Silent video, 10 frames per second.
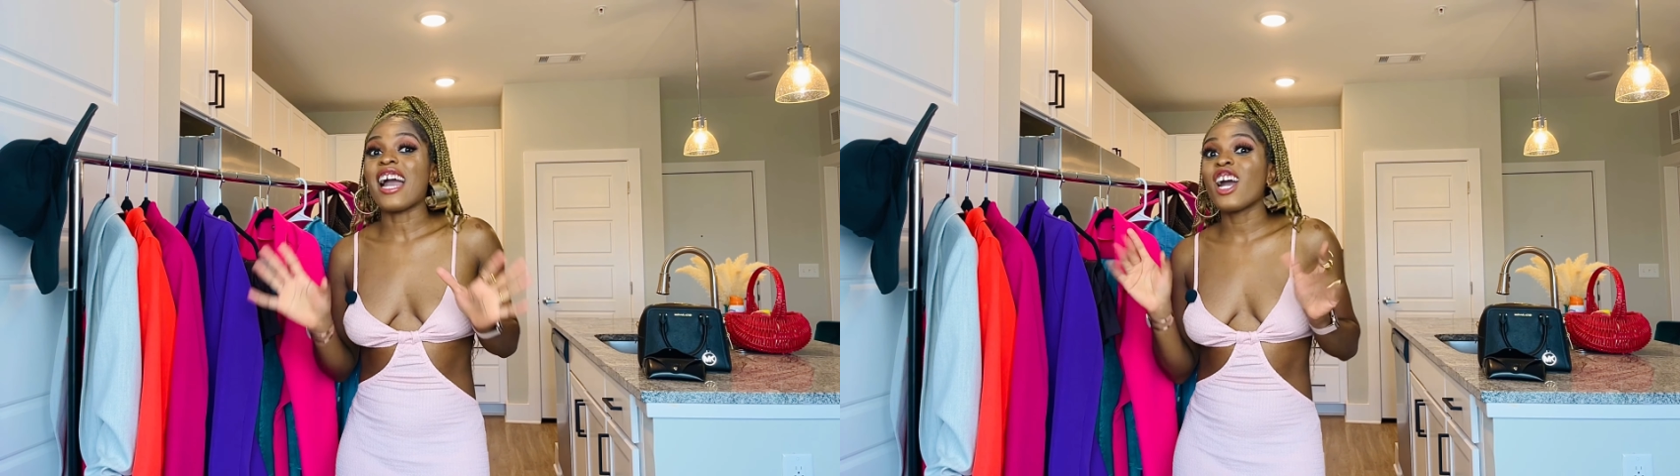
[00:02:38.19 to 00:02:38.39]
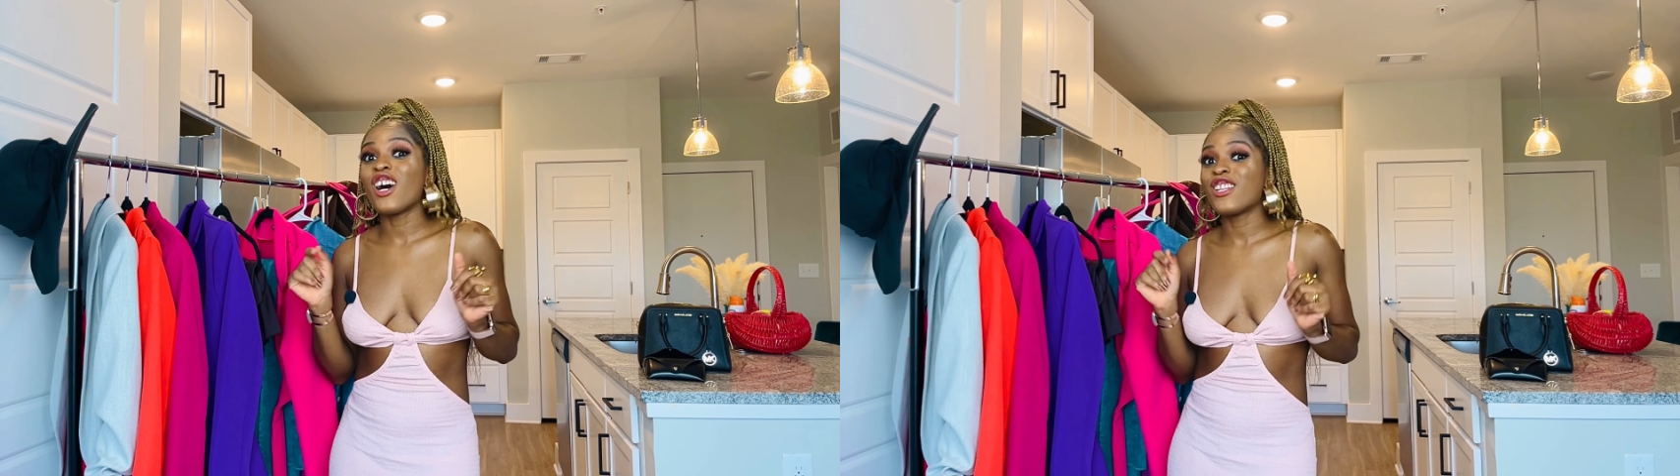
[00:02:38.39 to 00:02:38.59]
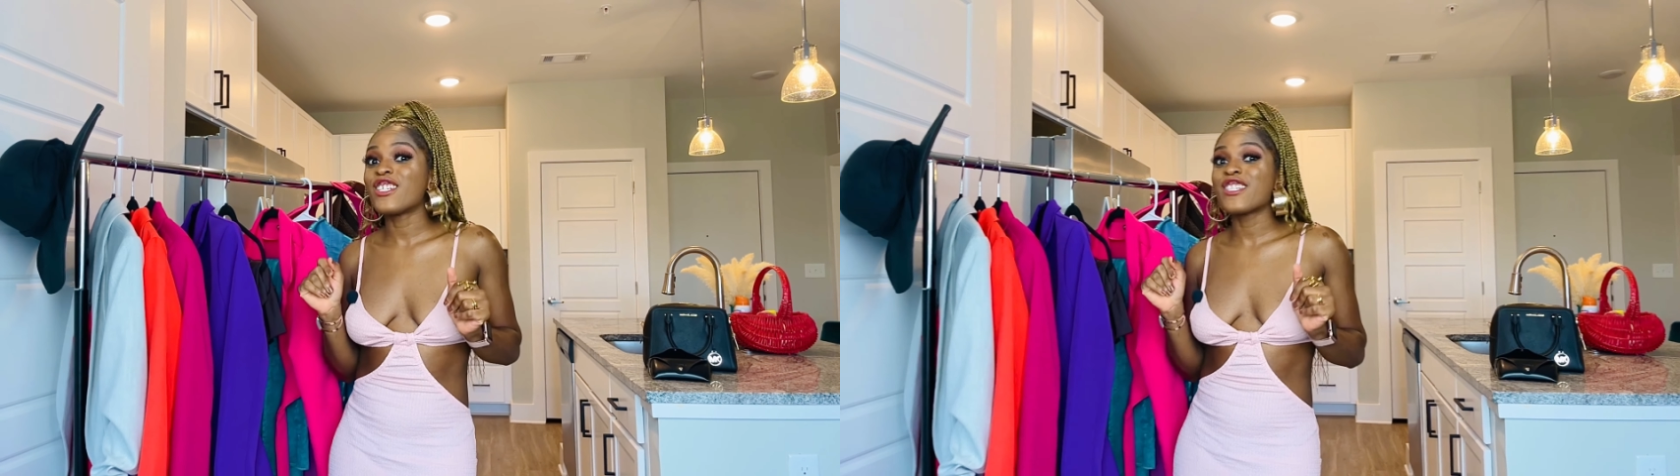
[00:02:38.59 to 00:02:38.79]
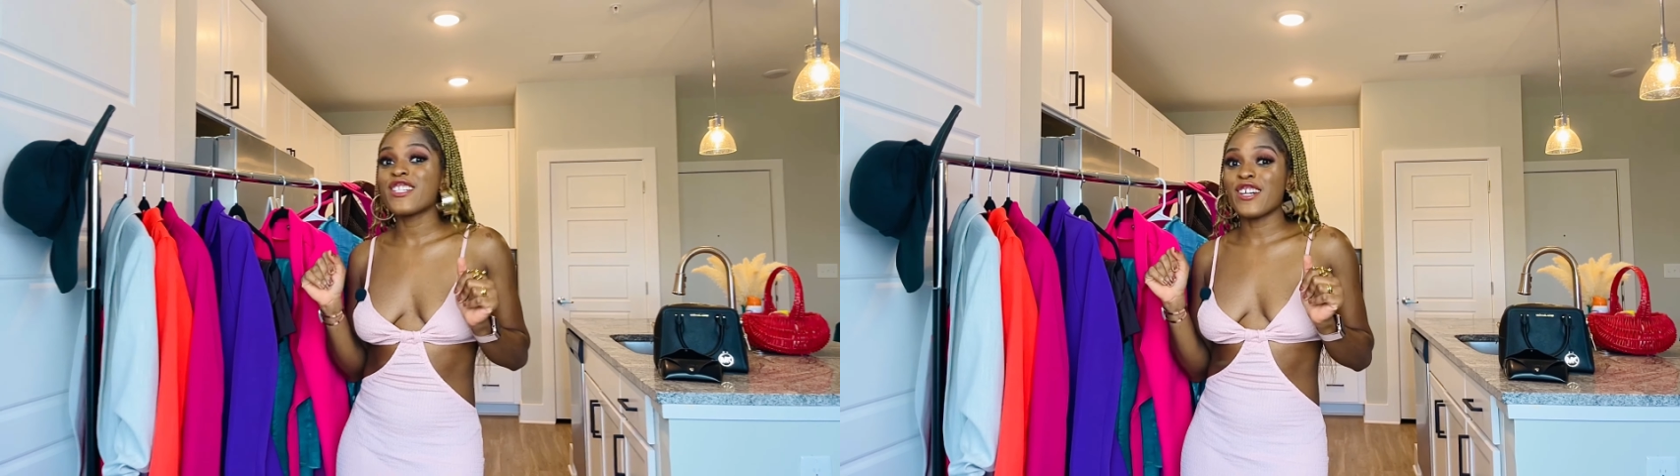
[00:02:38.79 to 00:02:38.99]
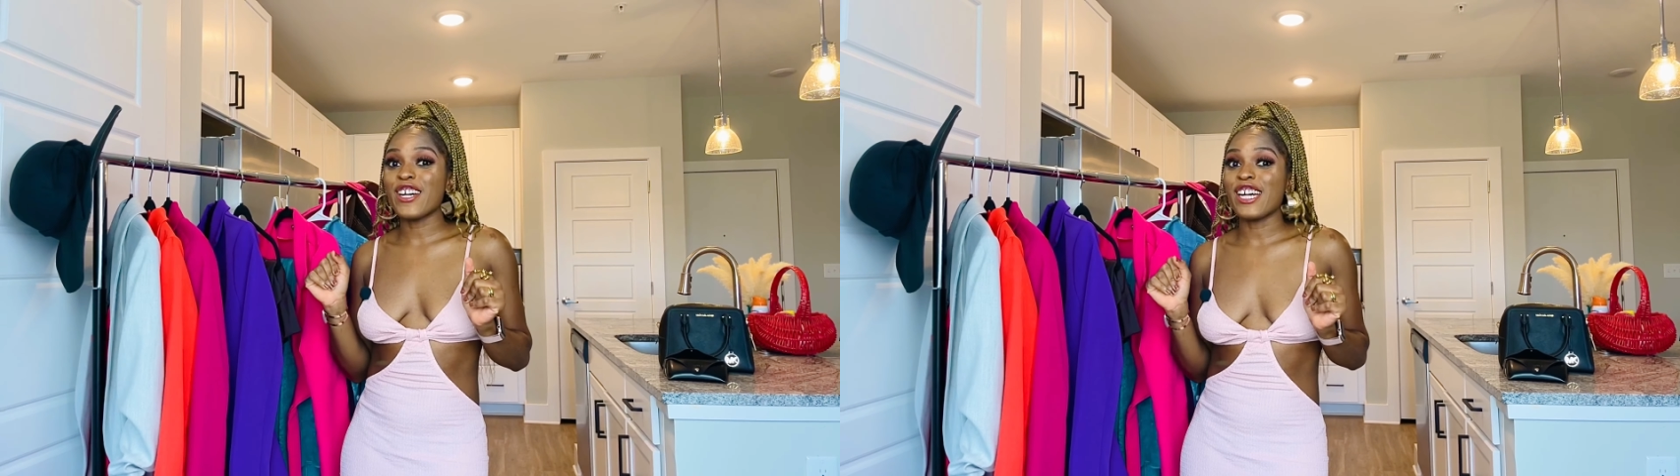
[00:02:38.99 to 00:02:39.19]
colors
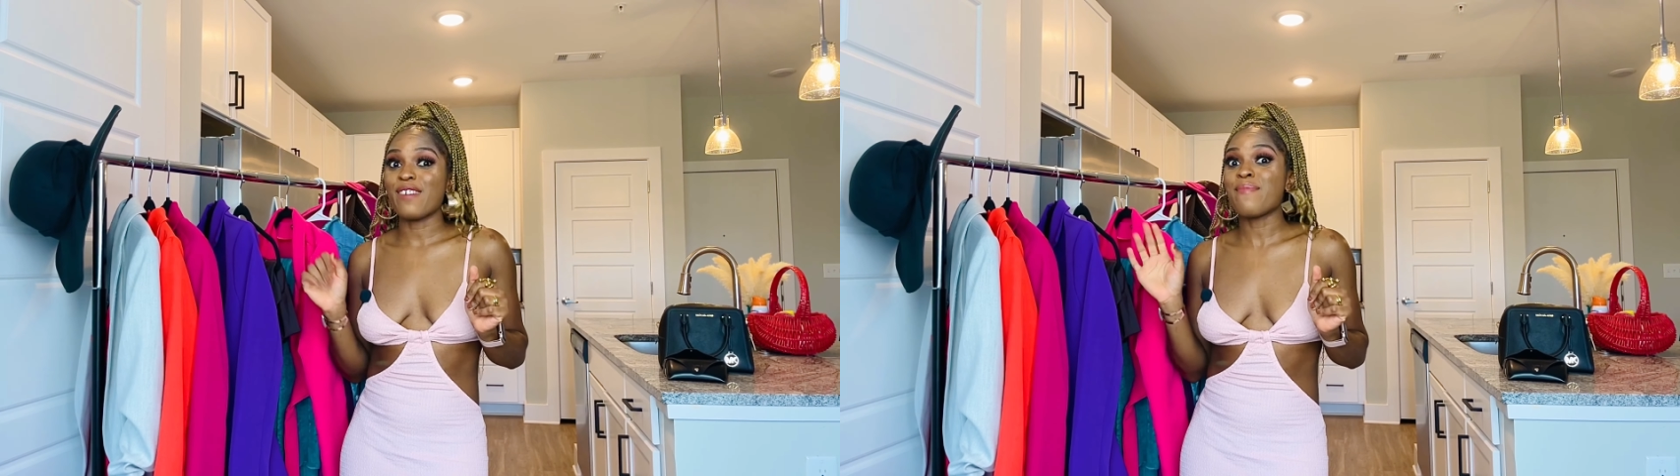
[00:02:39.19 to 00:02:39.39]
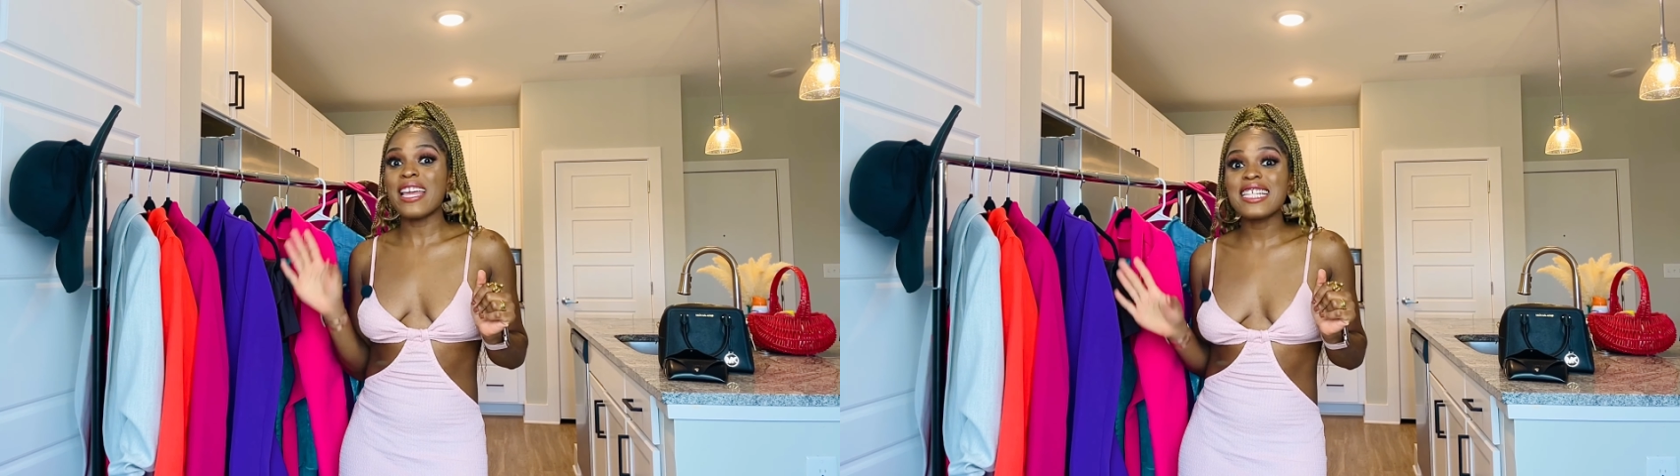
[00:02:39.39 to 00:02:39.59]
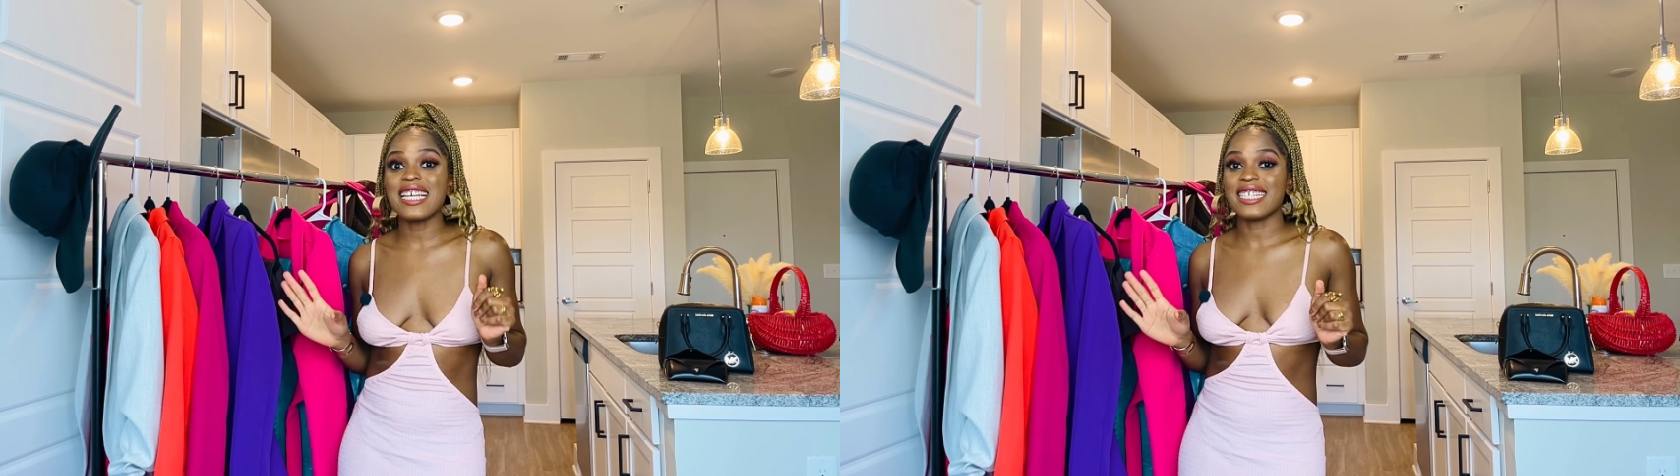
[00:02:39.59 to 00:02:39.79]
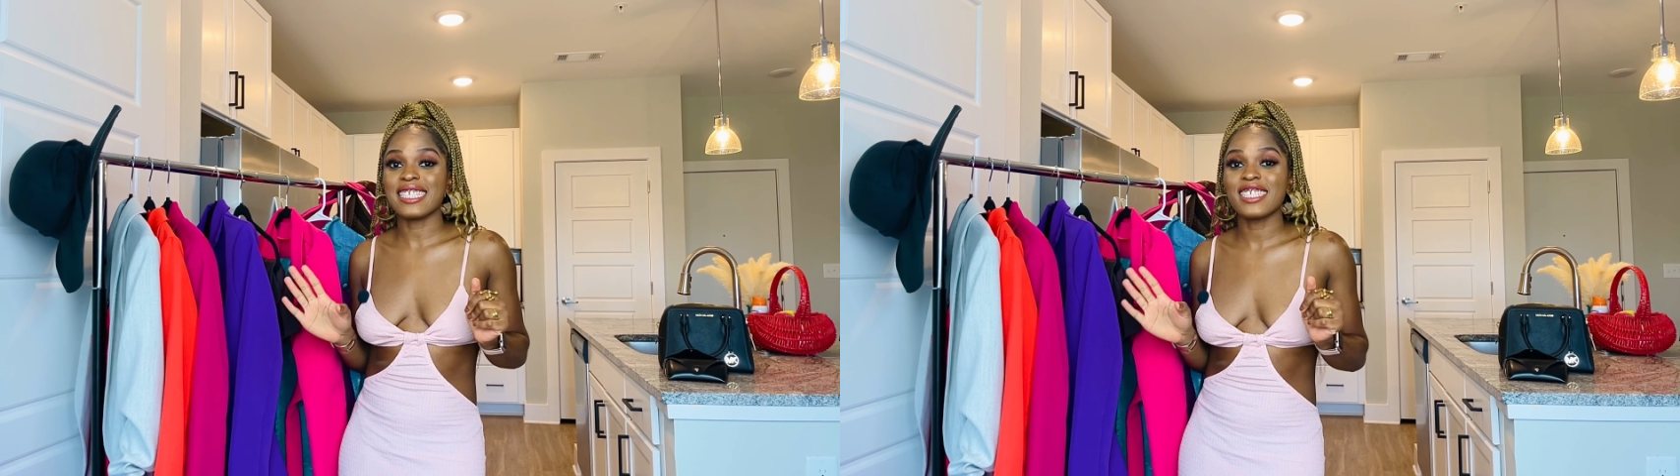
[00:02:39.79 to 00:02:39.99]
are amazing,